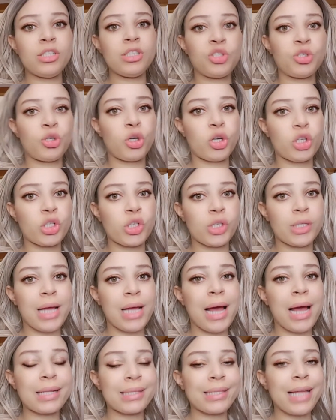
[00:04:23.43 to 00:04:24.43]
structure
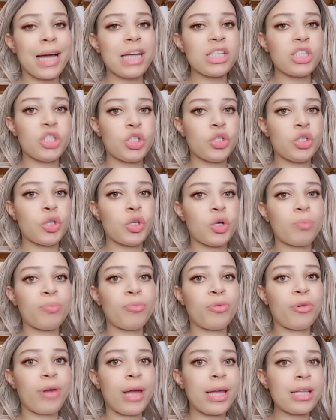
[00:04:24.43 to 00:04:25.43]
that attach your
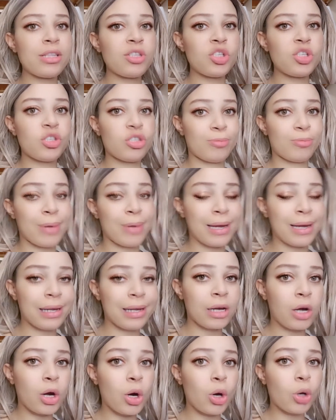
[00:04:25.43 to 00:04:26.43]
brain to your
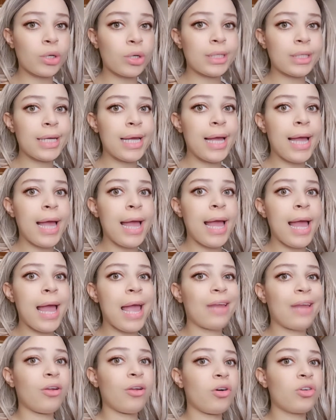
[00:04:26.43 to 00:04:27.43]
spinal cord,
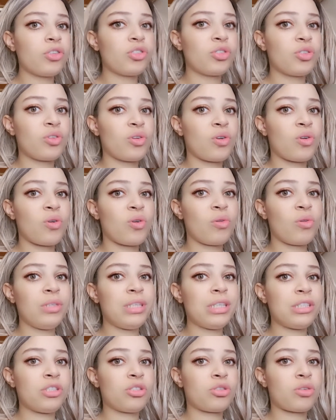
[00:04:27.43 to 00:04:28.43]
and also
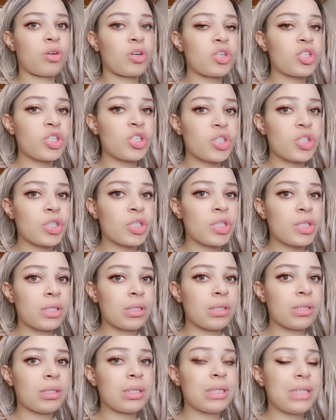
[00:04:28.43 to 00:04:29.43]
the structure
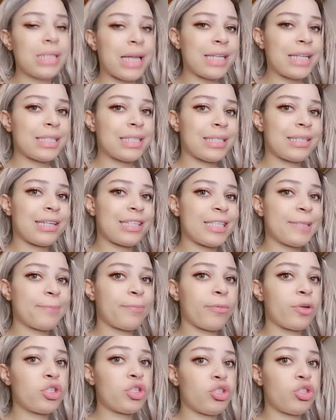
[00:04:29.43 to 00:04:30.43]
that
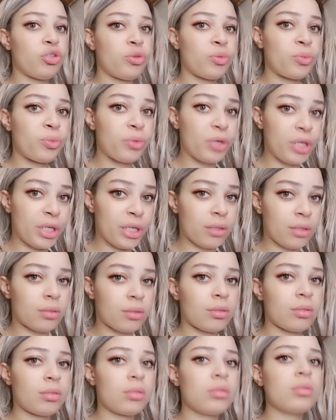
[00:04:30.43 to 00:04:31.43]
transports urea
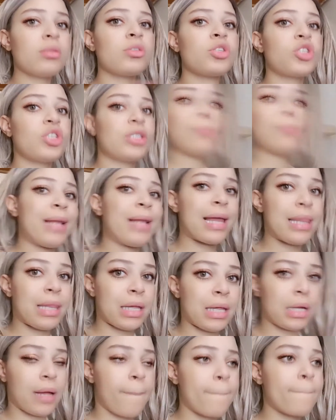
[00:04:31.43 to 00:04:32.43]
to the
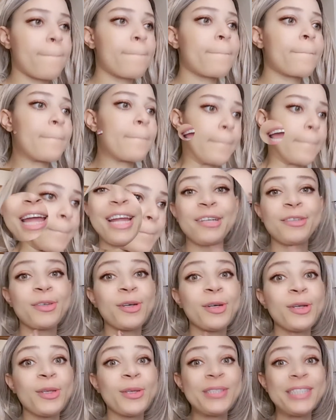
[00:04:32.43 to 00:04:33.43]
bladder. Okay,
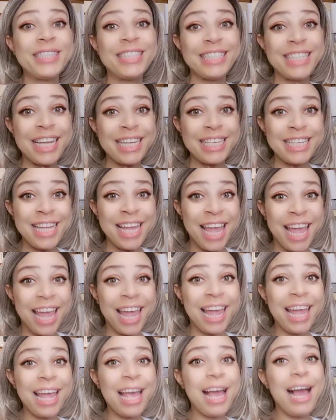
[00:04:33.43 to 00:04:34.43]
know your
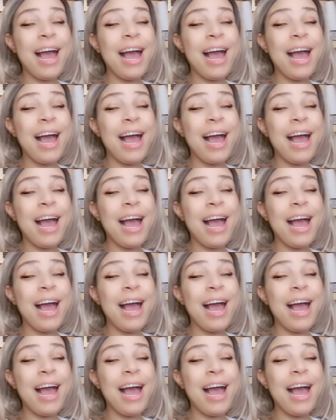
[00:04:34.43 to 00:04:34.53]
DNA.